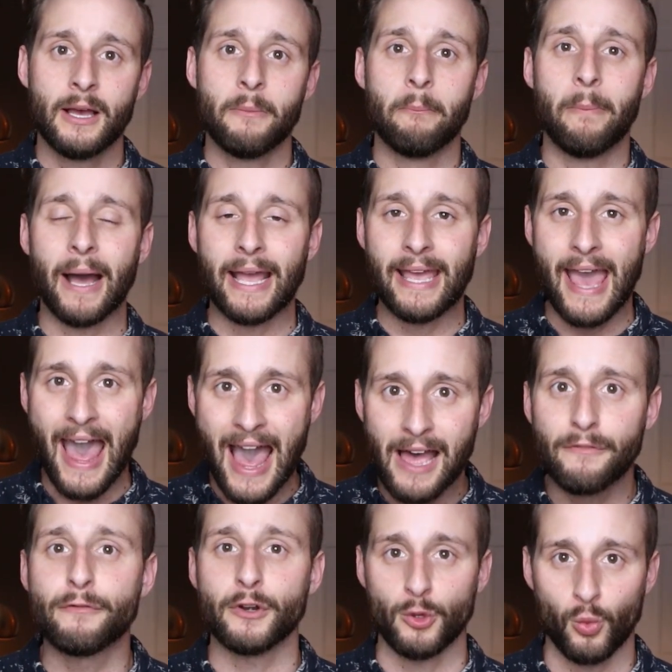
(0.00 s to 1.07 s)
by
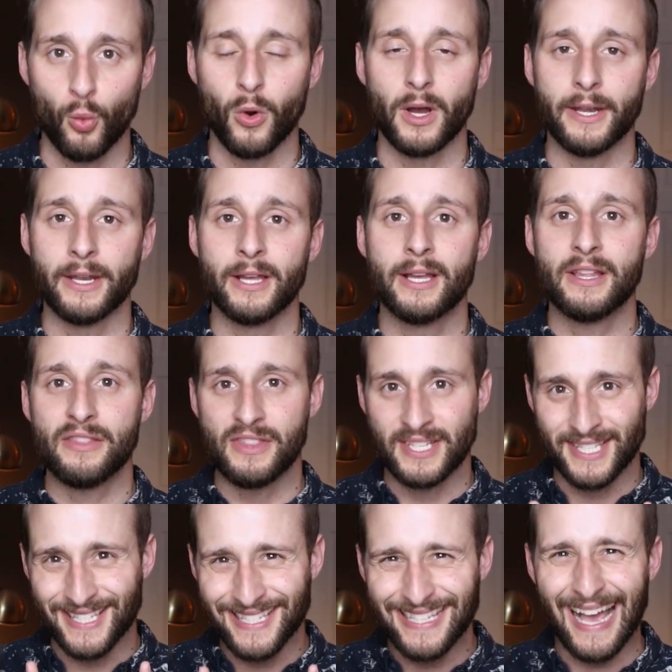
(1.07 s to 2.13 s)
everyone the
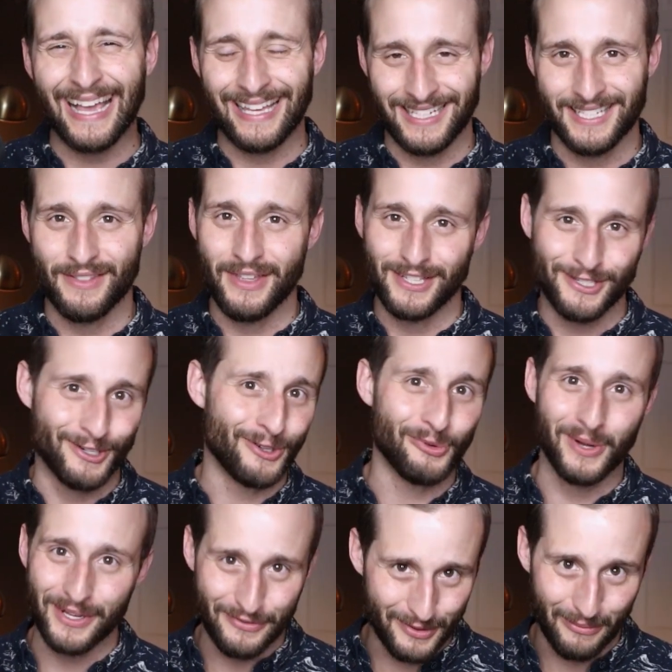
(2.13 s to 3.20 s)
second they turn
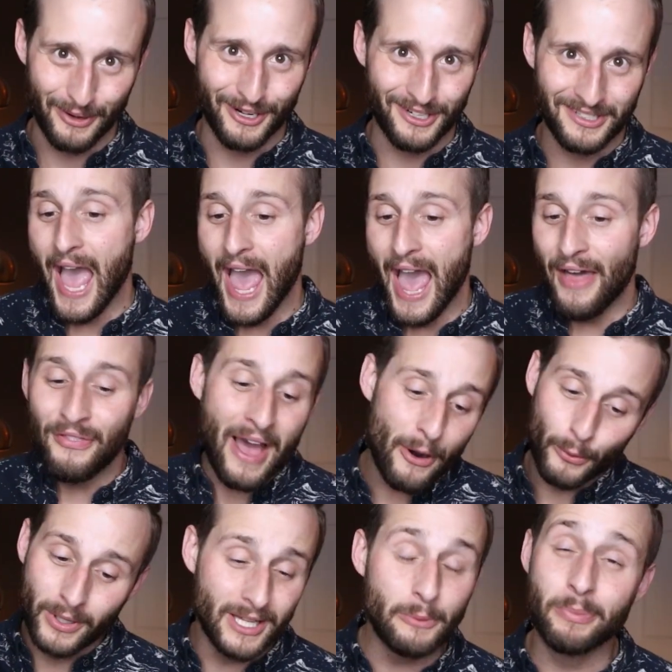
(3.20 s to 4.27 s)
away from her. And that
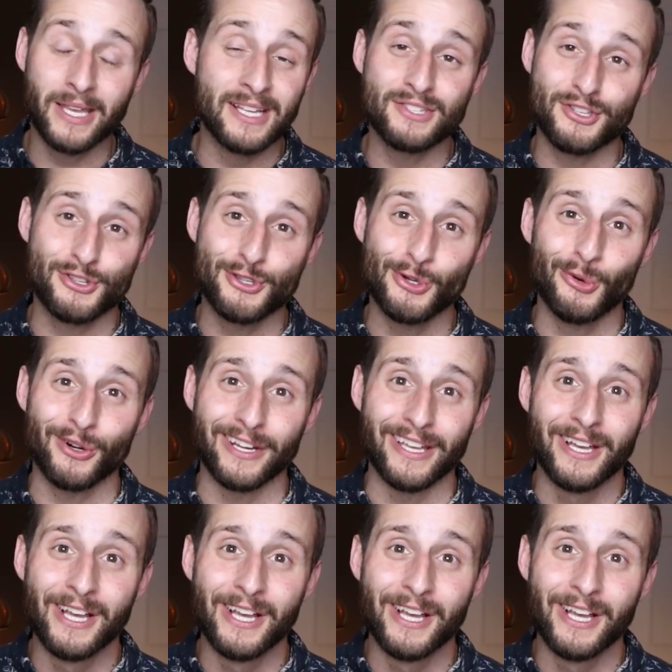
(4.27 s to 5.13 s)
really begins the story.